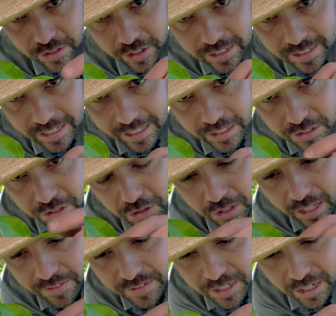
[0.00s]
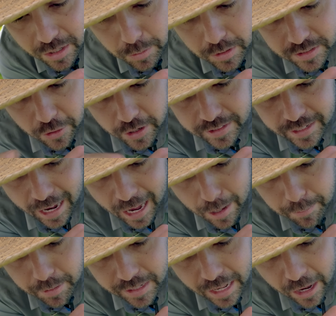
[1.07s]
So you can see the two leaves here. What's going to
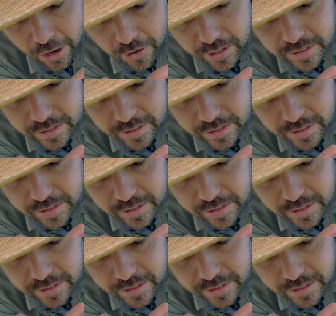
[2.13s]
happen now